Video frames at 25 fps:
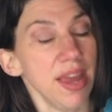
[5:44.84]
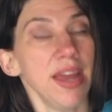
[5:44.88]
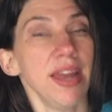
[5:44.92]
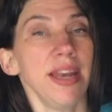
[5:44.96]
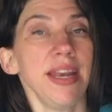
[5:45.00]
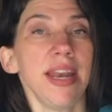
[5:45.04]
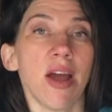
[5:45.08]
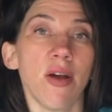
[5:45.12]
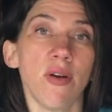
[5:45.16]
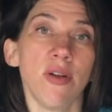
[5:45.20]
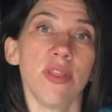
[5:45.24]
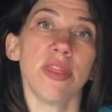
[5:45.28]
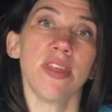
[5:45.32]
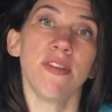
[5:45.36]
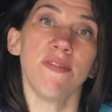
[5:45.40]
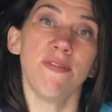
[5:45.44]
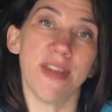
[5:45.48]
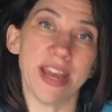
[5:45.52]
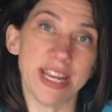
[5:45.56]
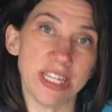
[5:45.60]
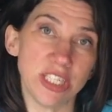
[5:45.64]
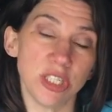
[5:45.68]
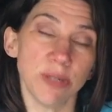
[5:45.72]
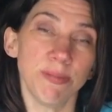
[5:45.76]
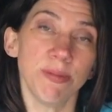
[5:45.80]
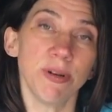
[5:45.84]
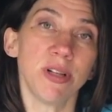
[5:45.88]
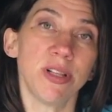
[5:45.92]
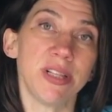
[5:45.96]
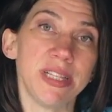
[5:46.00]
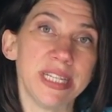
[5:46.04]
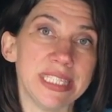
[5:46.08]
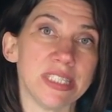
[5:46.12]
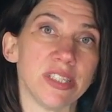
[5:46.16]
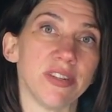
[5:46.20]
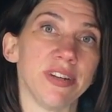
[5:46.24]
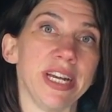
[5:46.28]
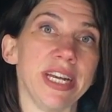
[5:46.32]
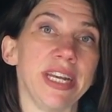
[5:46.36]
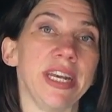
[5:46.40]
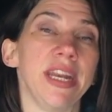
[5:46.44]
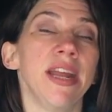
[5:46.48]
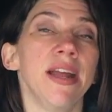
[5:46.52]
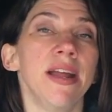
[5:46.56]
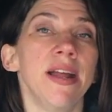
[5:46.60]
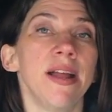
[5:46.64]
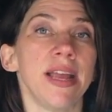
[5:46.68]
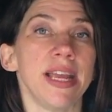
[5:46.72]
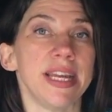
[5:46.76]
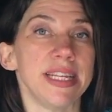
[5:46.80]
Now, the vegetable glycerin
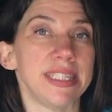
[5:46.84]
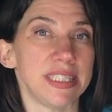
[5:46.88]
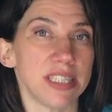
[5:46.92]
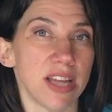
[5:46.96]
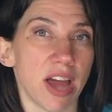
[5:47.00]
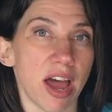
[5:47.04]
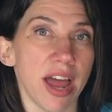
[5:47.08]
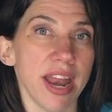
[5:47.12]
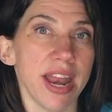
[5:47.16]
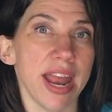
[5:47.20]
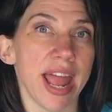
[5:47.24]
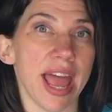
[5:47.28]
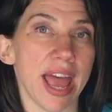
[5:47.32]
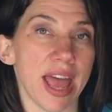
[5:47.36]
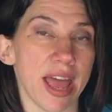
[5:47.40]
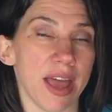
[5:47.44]
is not